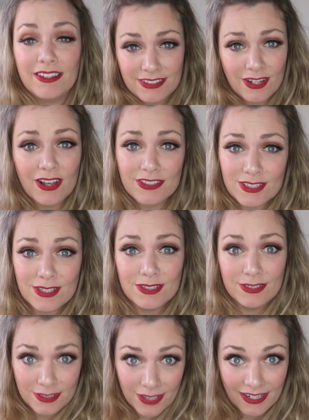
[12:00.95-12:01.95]
starts
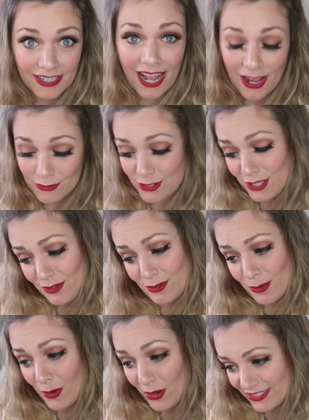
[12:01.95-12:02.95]
learning how to
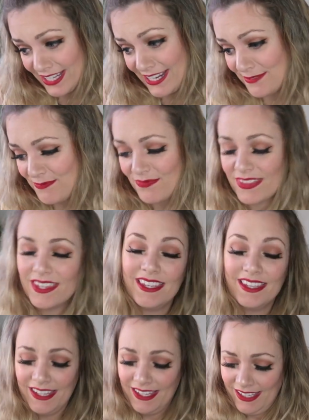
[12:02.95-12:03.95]
use the potty.
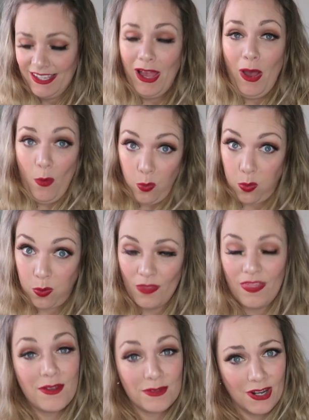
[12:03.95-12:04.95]

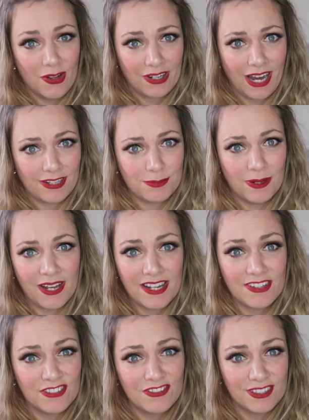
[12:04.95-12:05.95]
That's a long
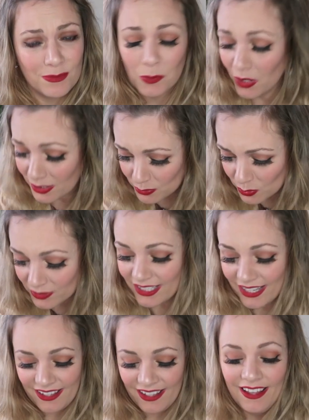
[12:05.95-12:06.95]
explanation for some wipes,
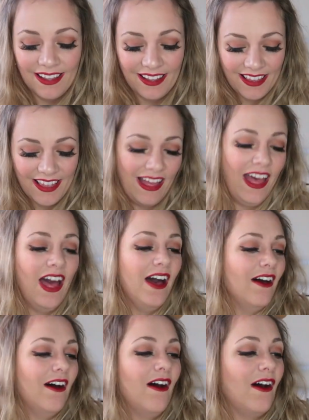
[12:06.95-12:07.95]
wasn't it?
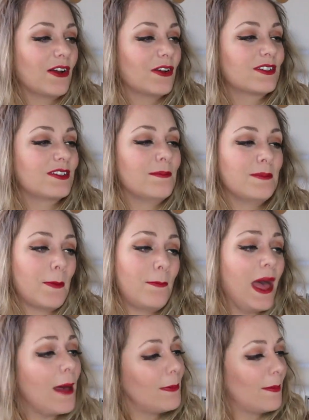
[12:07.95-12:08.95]
I got some
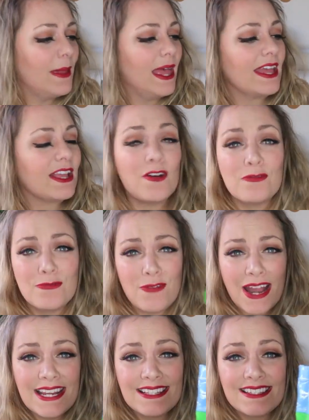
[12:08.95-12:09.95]
Peppa Pig
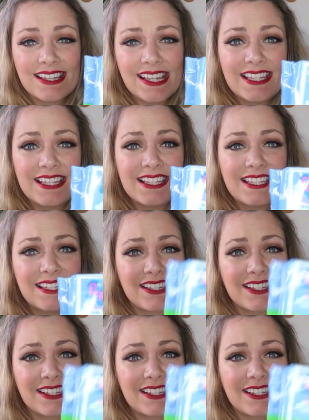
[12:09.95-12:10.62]
raisins.